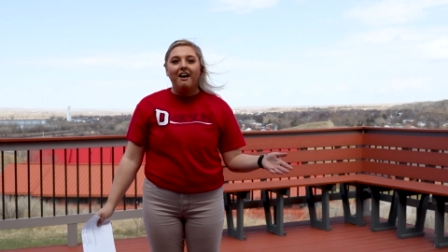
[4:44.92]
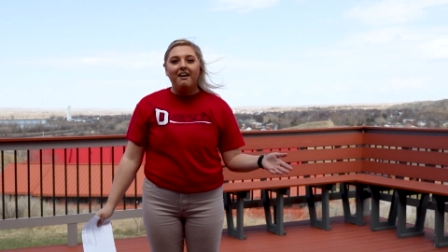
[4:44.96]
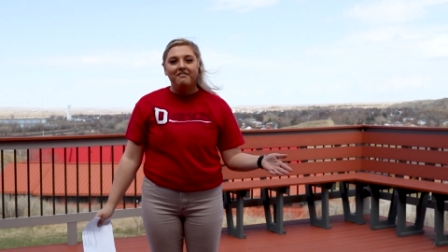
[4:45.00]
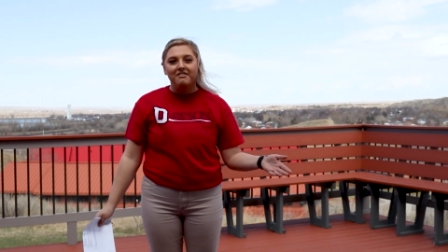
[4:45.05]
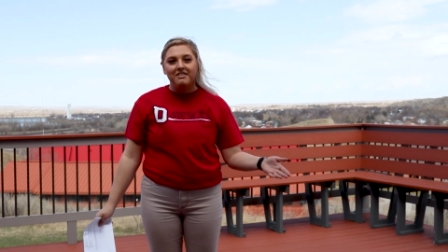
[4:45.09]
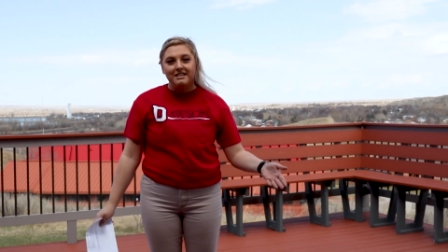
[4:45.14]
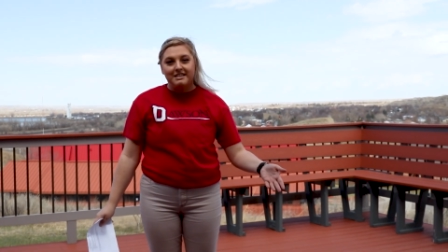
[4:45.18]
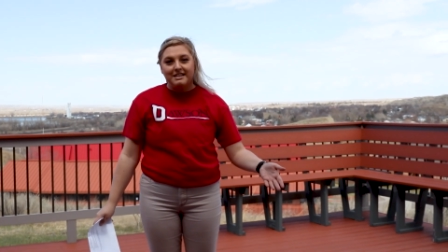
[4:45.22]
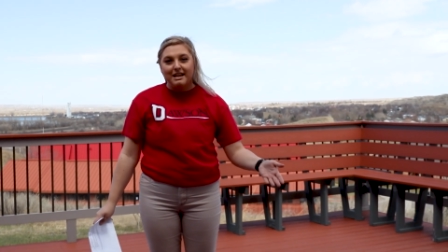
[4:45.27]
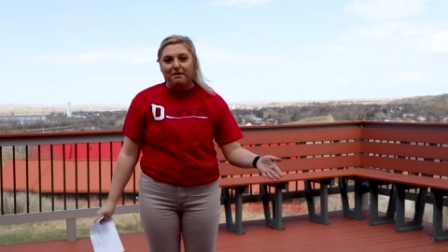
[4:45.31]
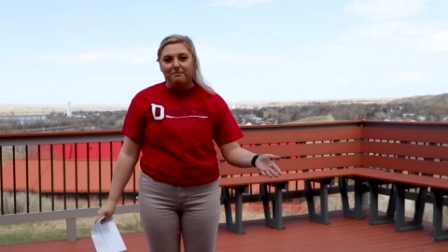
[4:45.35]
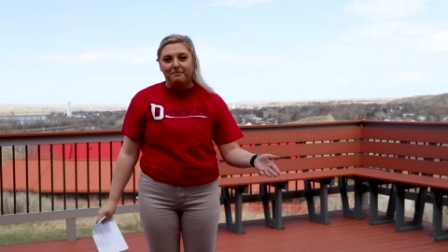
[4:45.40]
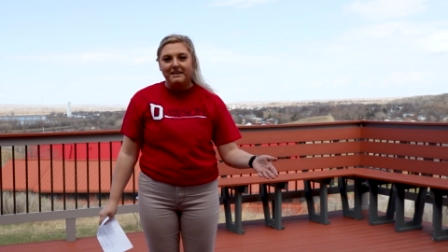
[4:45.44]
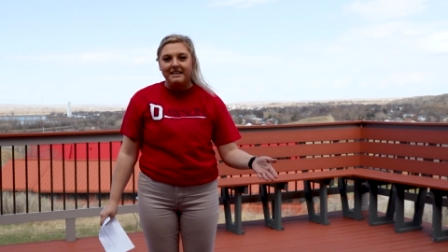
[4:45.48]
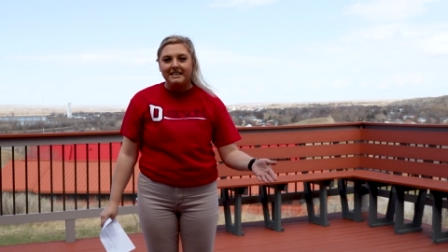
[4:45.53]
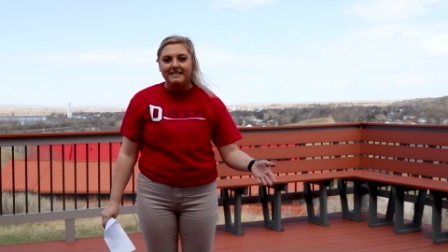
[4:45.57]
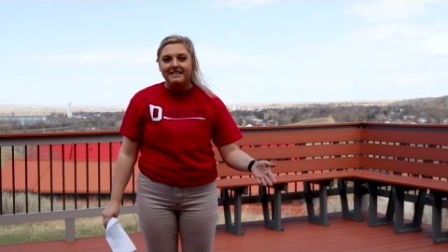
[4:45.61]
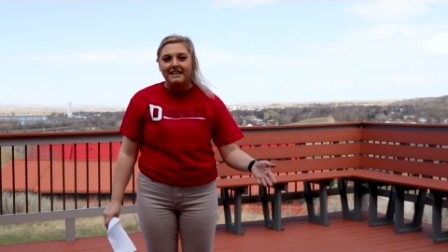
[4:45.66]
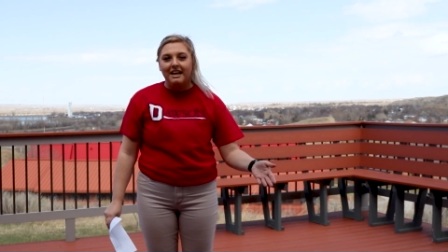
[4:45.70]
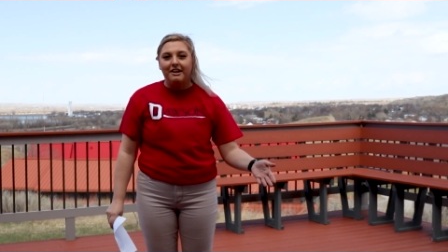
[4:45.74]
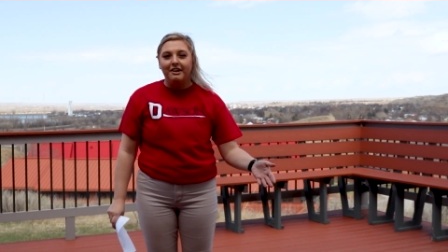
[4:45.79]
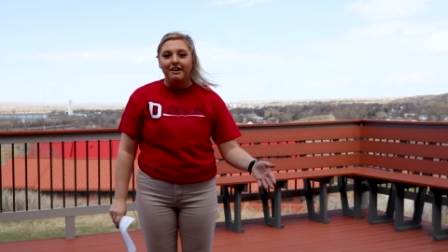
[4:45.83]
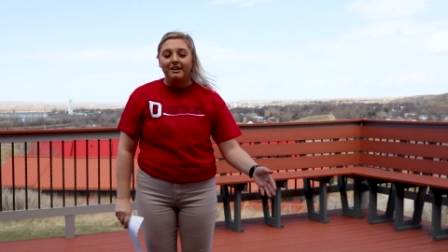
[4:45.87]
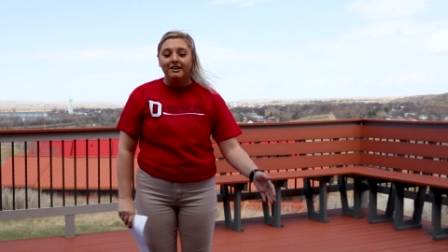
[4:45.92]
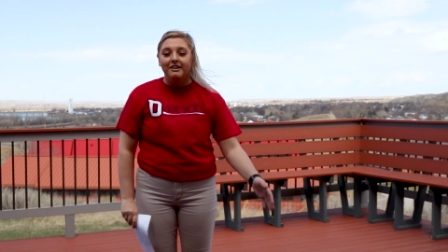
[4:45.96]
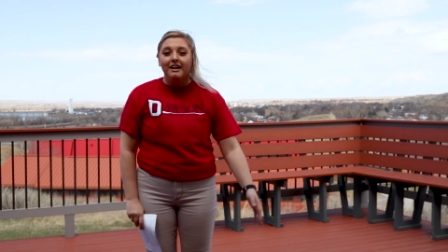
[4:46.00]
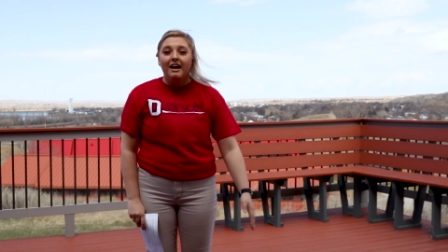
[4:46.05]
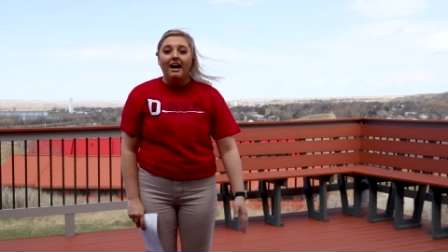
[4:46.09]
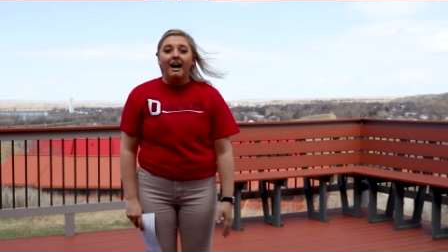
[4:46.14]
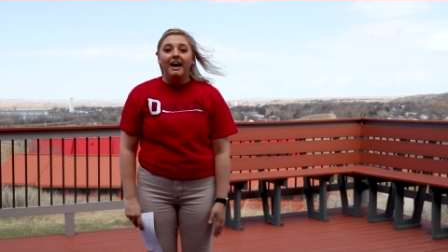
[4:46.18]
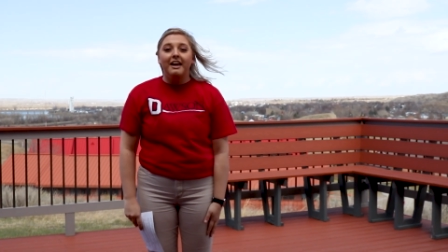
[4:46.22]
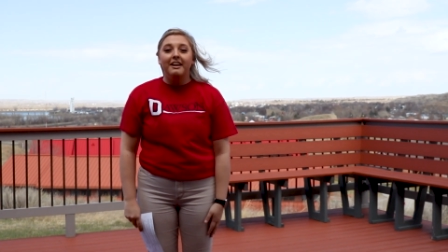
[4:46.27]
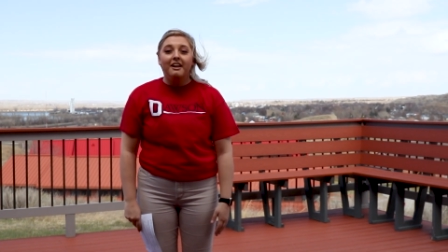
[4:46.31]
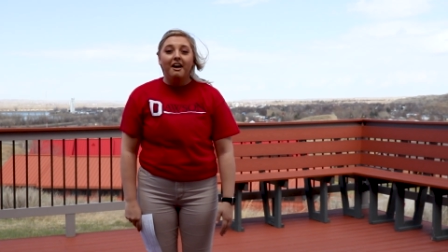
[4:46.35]
off the Tepke Center,
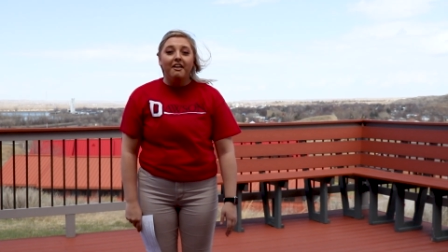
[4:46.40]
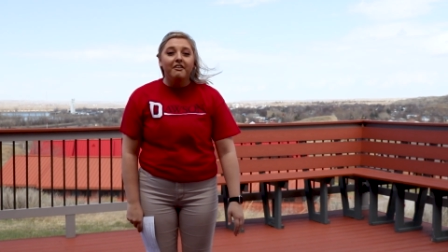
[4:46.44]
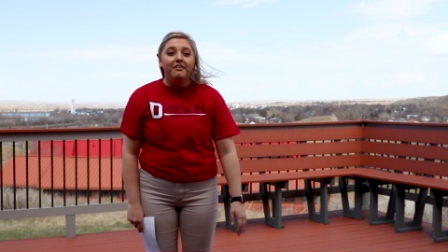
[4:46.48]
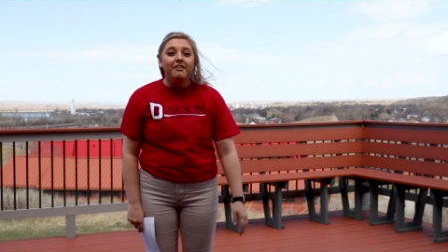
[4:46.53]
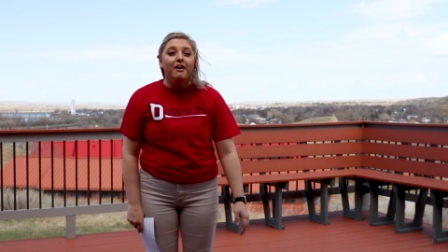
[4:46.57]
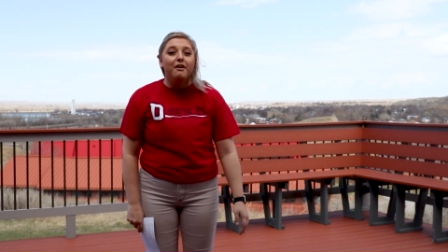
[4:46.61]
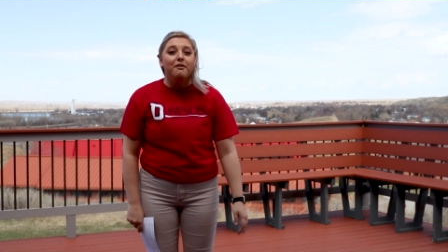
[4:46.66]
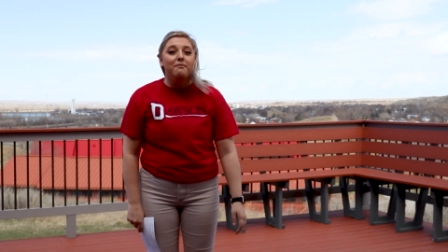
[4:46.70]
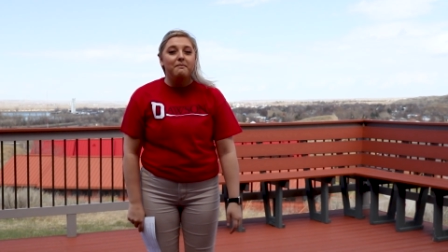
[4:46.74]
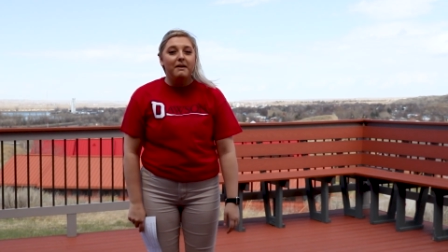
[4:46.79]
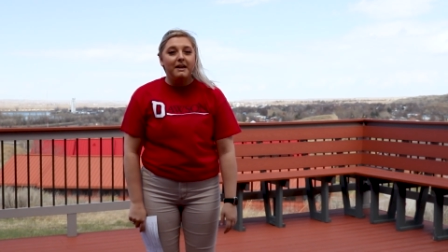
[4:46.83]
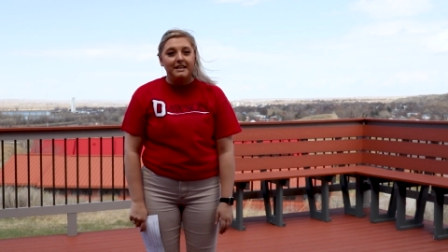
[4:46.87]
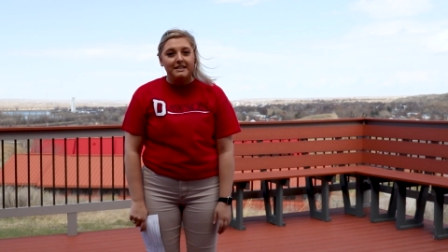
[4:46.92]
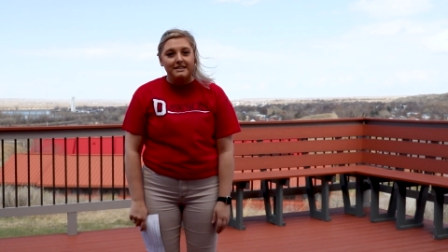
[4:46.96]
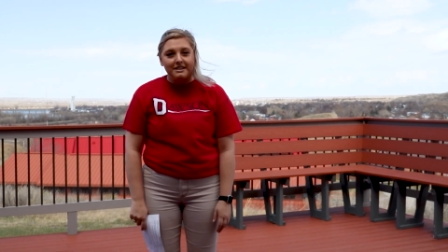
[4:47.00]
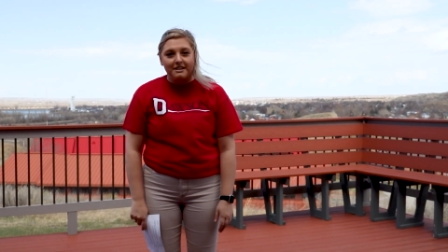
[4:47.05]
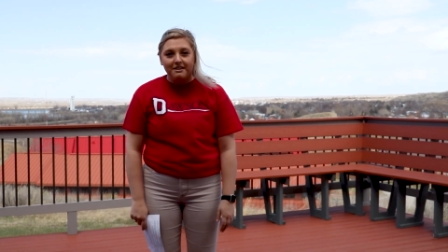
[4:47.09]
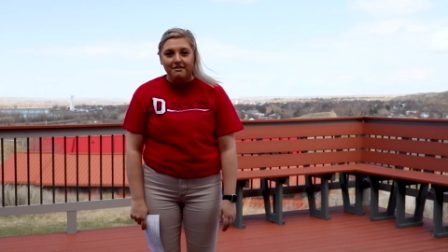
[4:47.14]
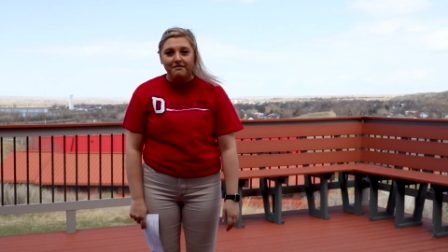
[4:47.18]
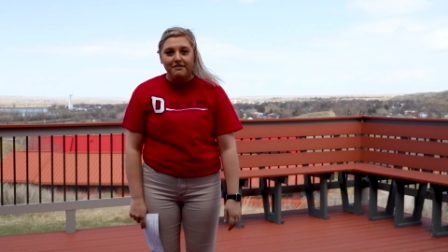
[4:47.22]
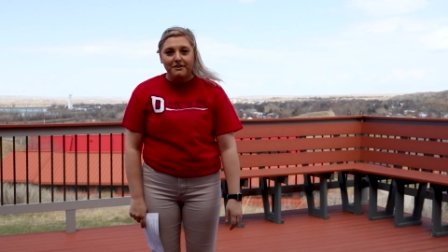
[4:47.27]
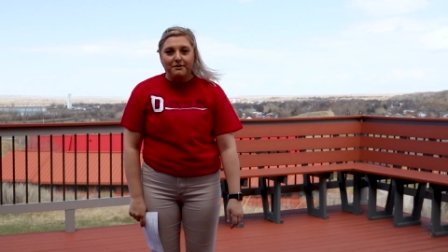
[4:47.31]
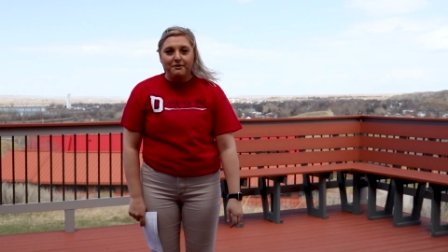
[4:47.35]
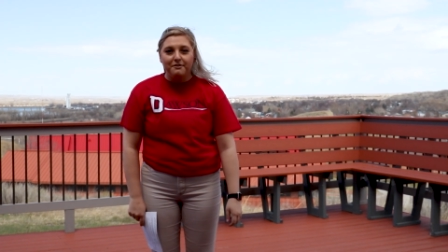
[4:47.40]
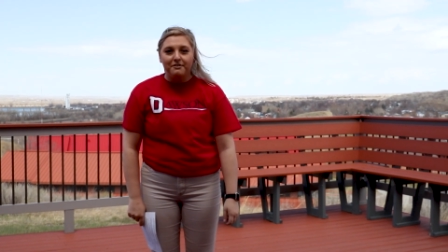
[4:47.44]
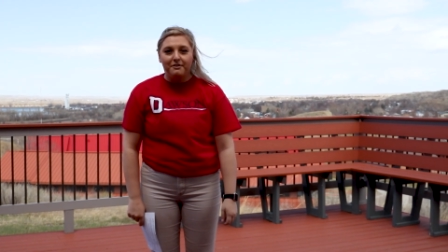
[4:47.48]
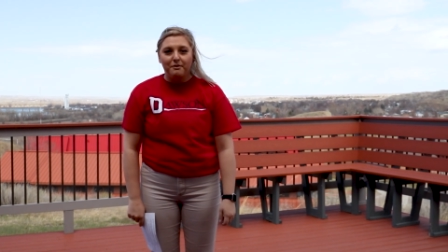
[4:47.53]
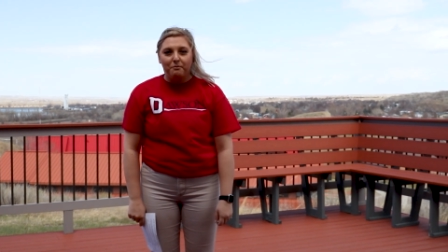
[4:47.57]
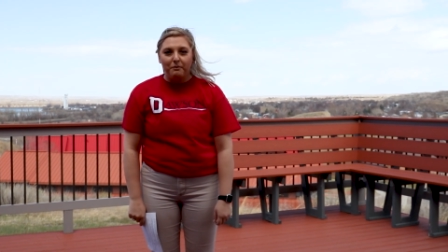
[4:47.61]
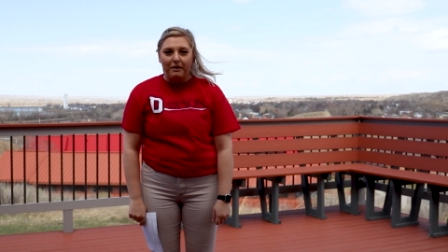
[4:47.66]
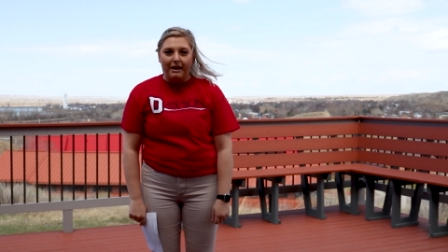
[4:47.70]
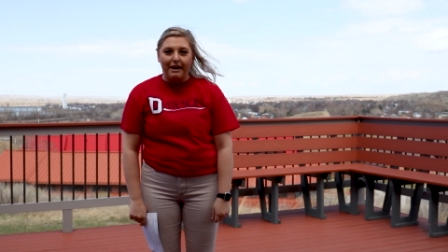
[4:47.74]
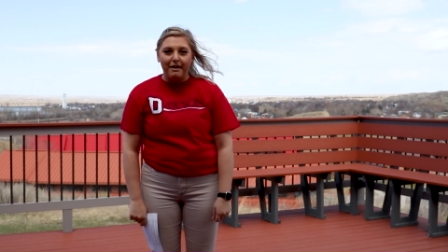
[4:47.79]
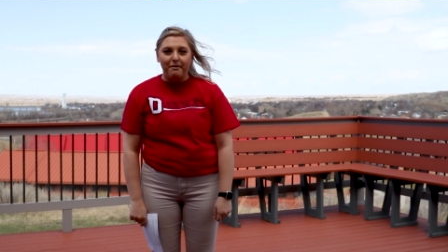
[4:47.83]
another amazing view
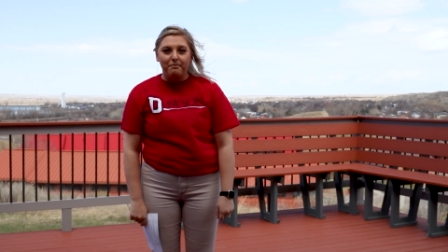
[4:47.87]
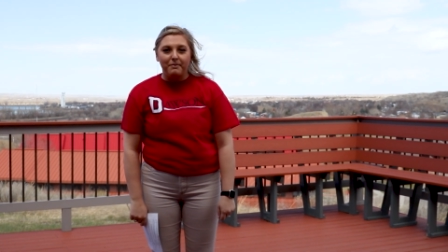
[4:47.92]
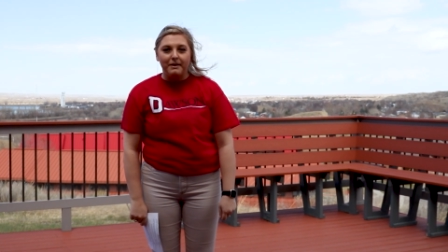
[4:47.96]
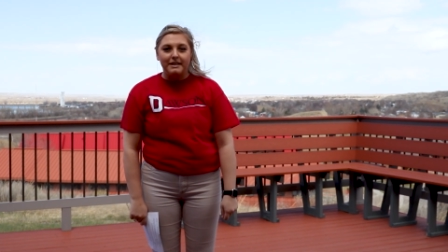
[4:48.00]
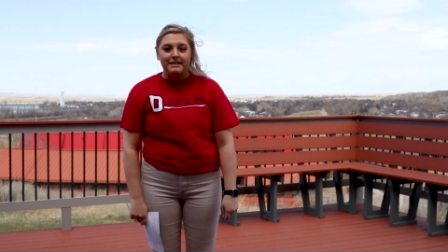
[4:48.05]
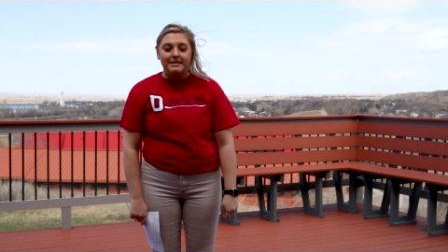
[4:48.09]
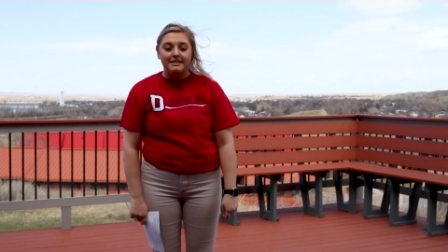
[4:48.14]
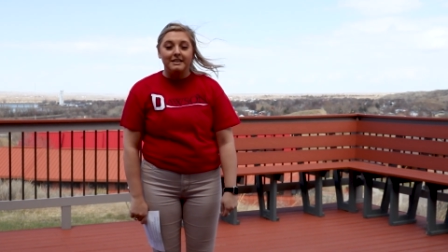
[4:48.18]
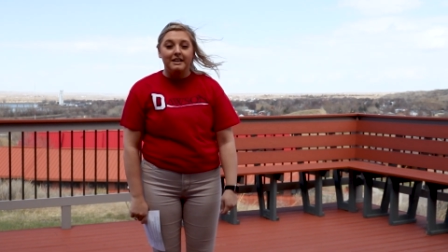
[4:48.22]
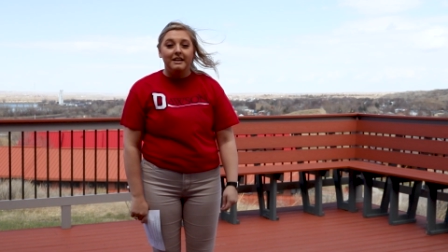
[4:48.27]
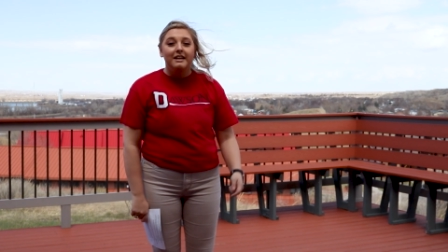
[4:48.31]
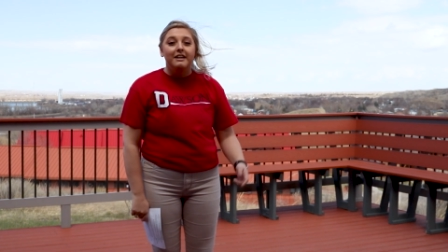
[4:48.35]
from campus.